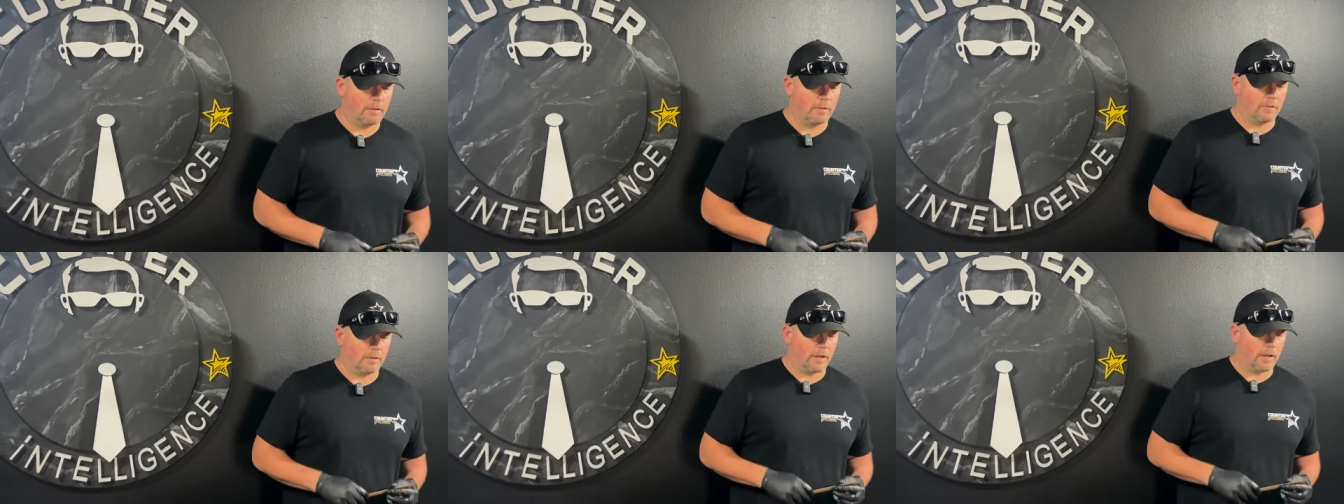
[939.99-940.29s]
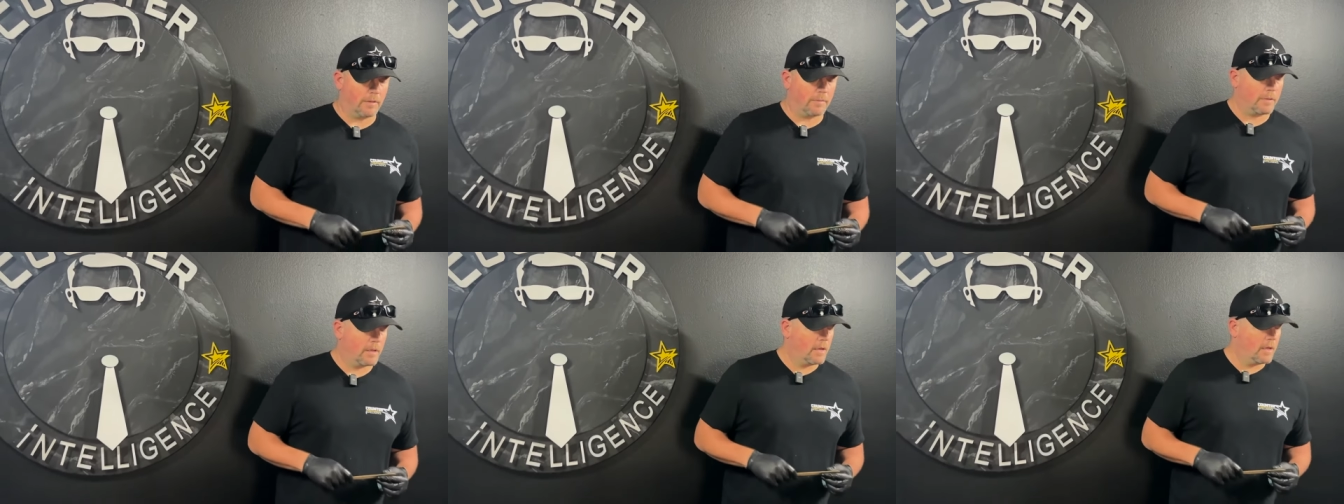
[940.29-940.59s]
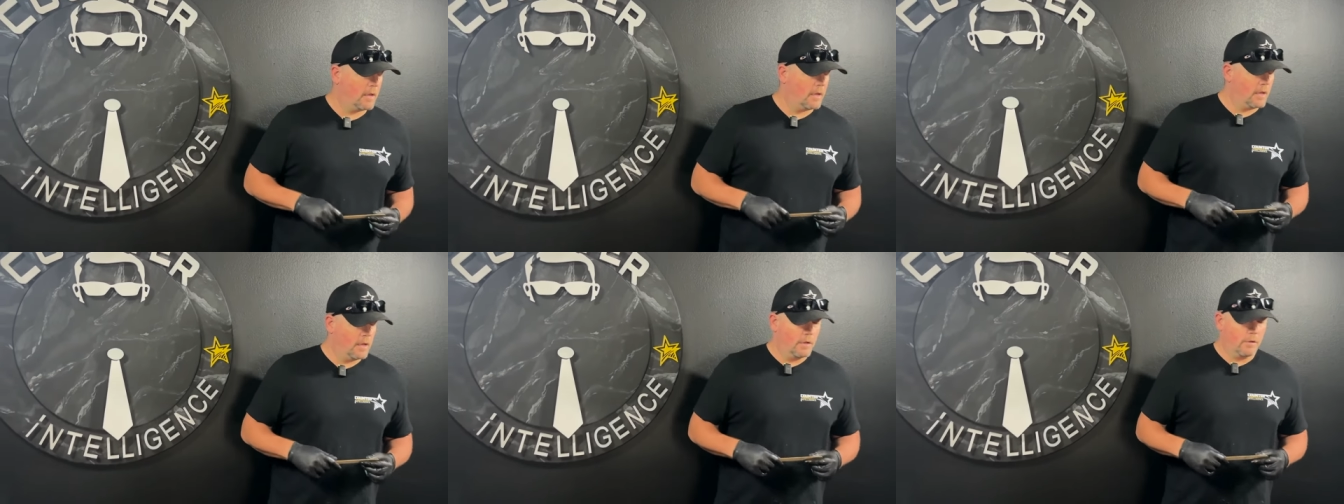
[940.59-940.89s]
Okay,
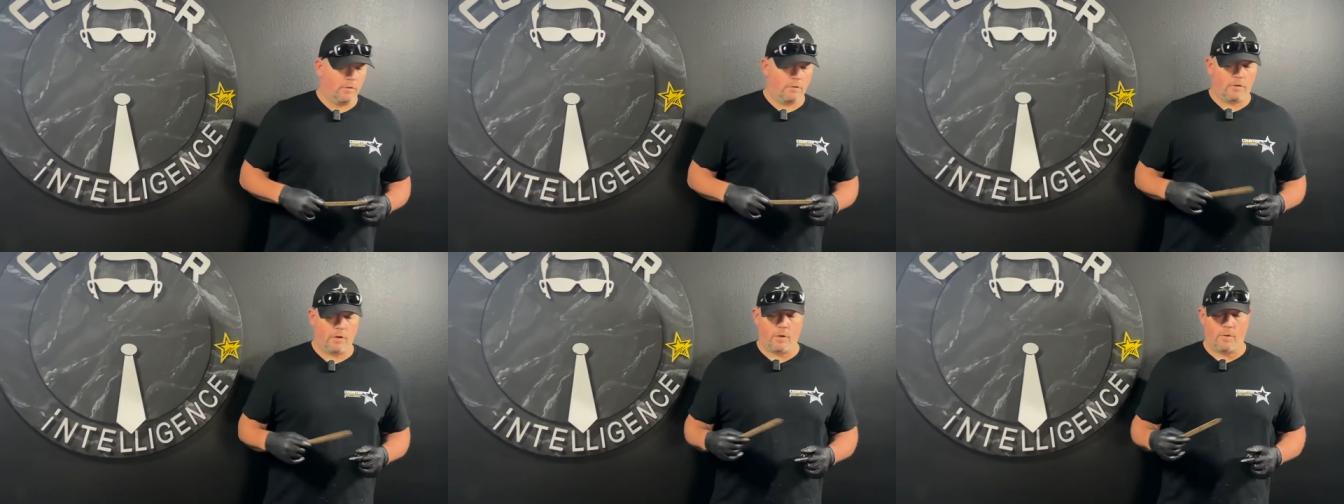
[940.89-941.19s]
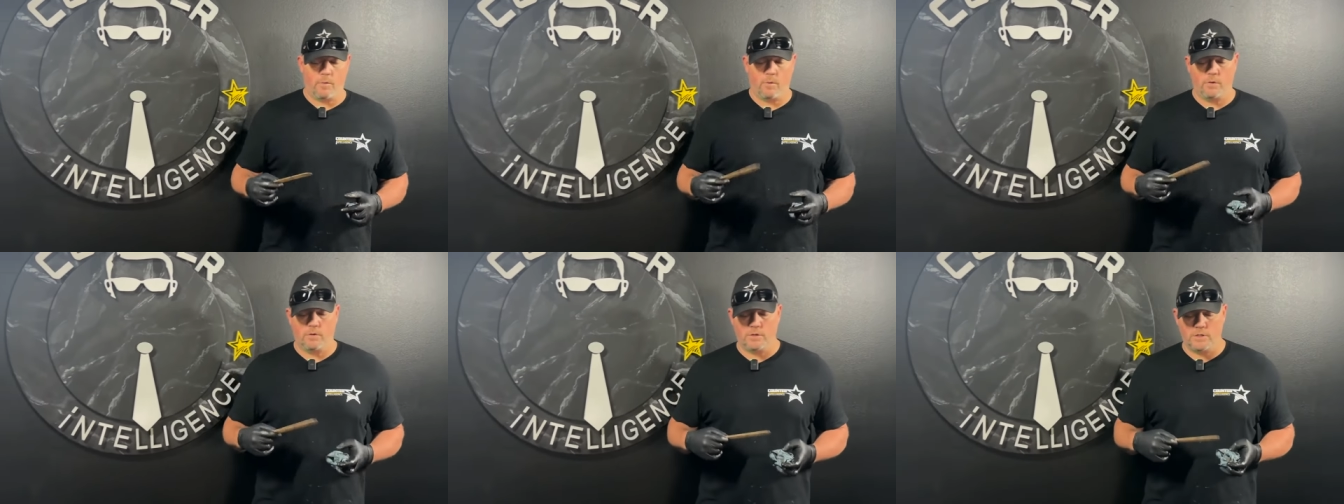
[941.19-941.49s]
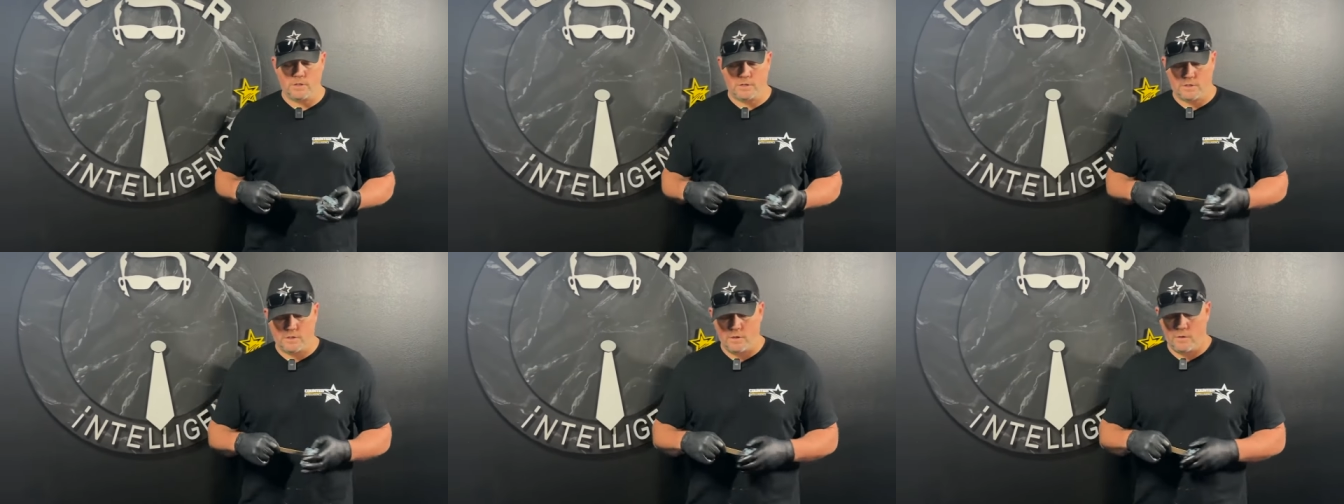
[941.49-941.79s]
so
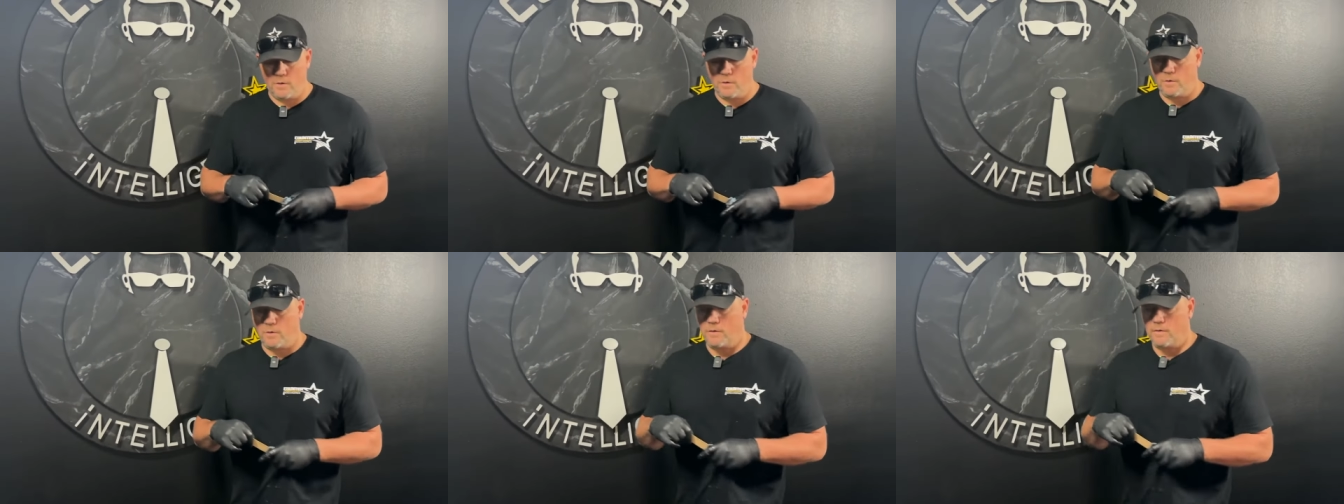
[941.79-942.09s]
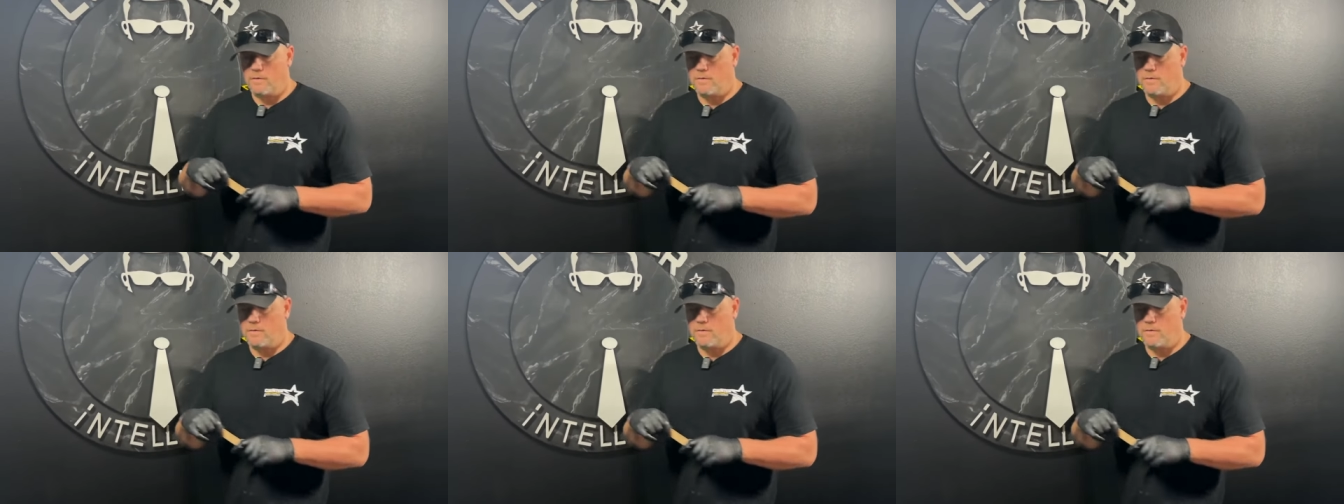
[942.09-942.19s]
just so you can